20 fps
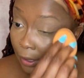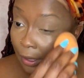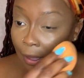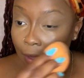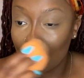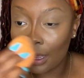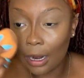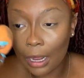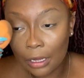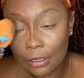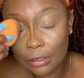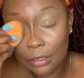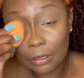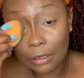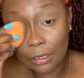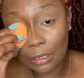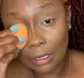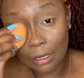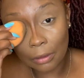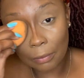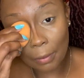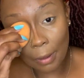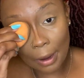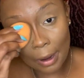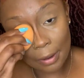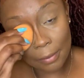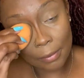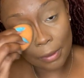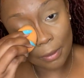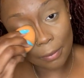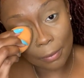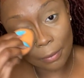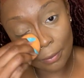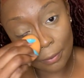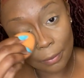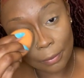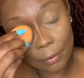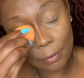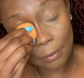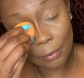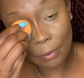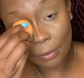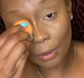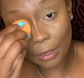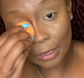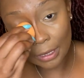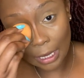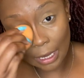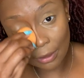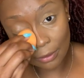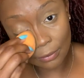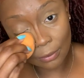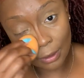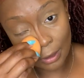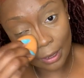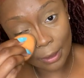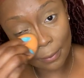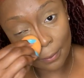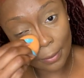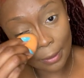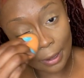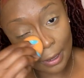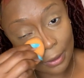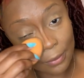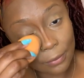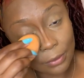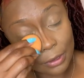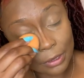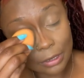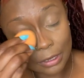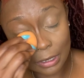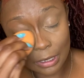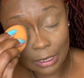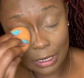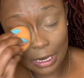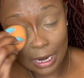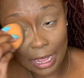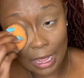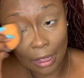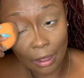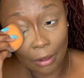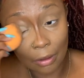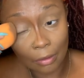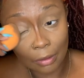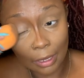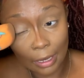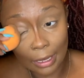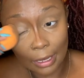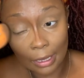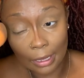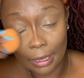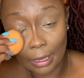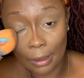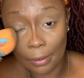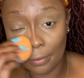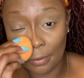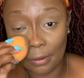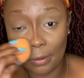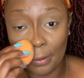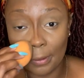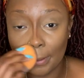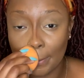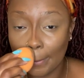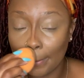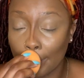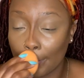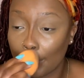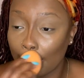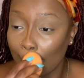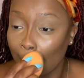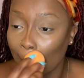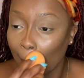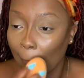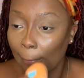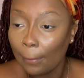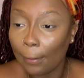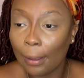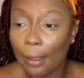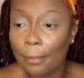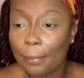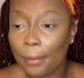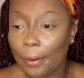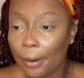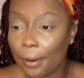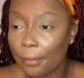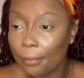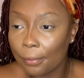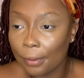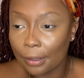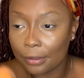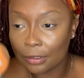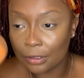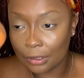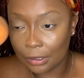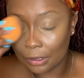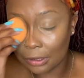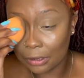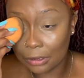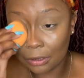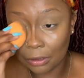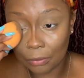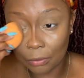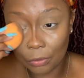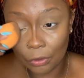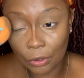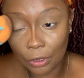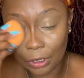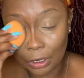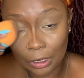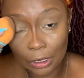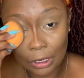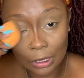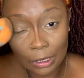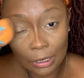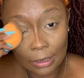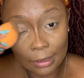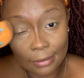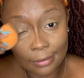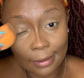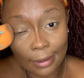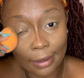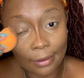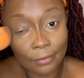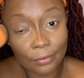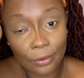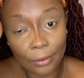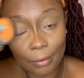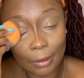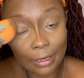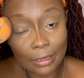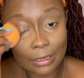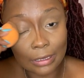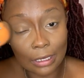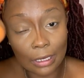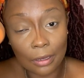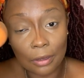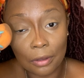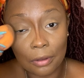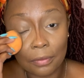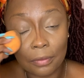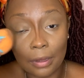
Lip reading: And there probably been more times where I probably wish now, like, I should have took more time for myself.